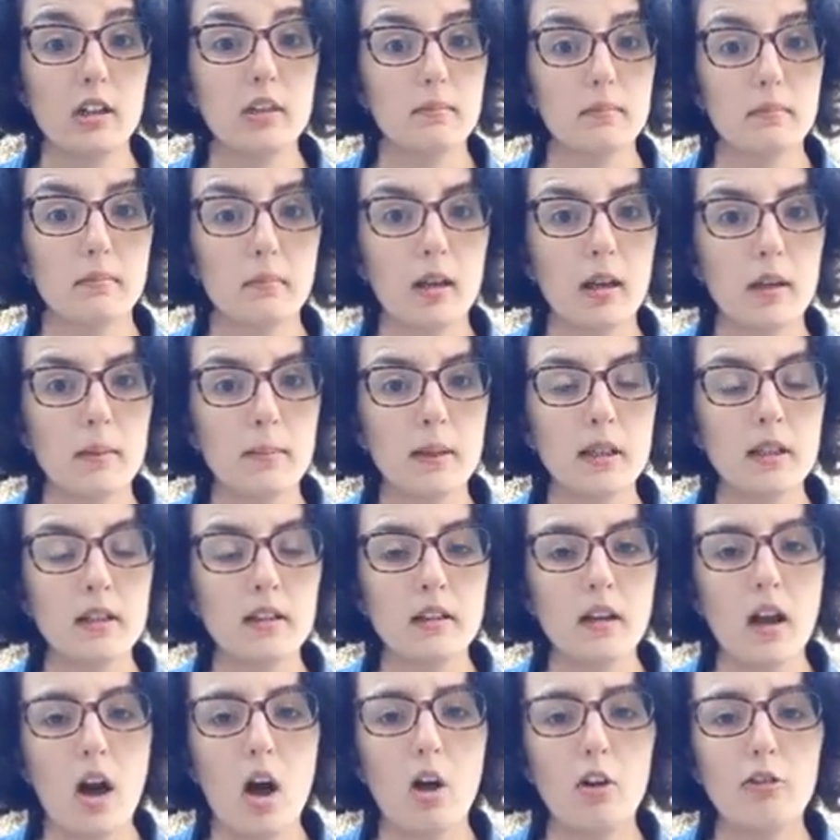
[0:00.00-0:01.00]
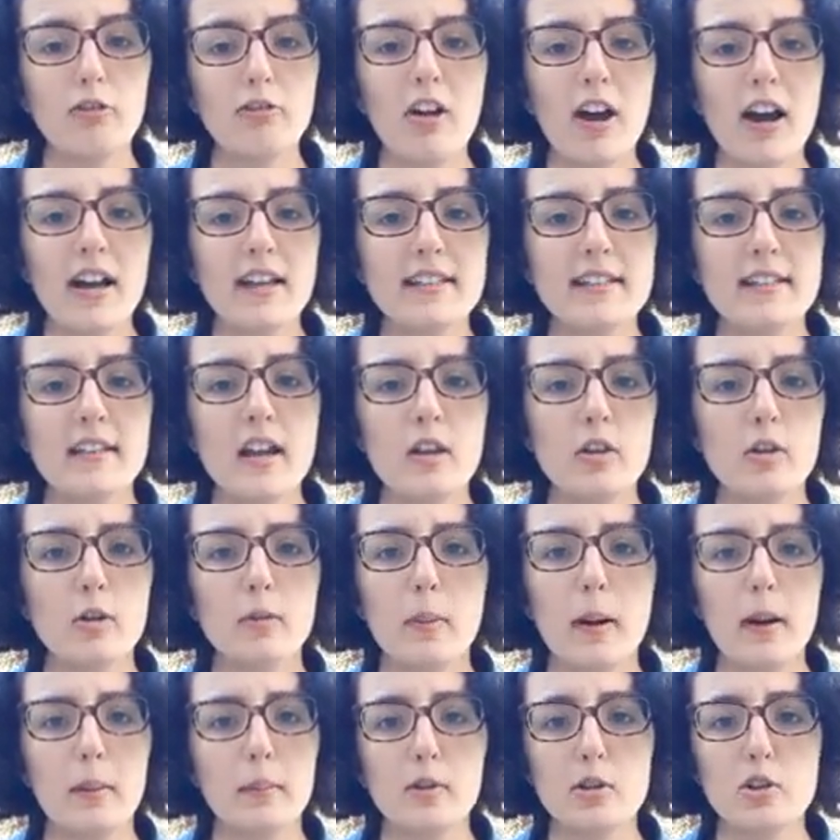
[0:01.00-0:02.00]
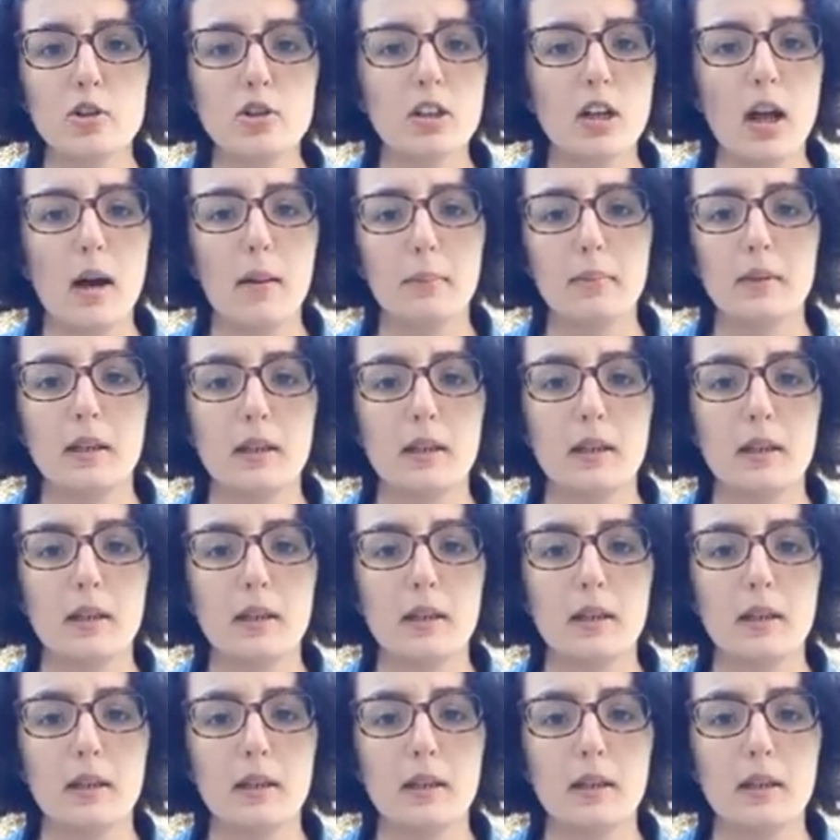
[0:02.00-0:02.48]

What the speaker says: maybe I'll find another publishing company.